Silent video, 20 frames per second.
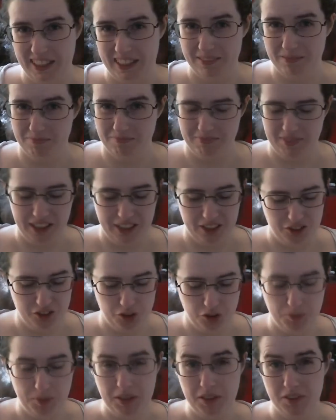That
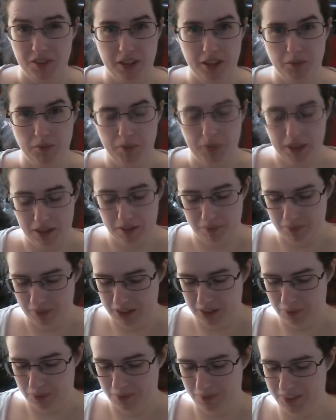actually smells kind of bad.
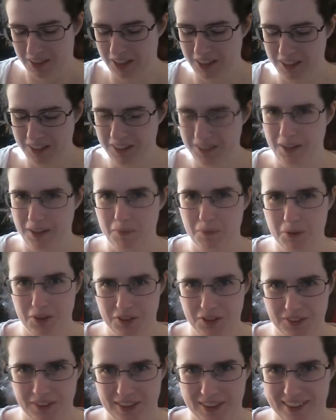I don't. I'm
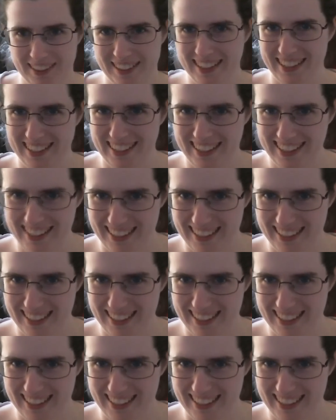not doing that again.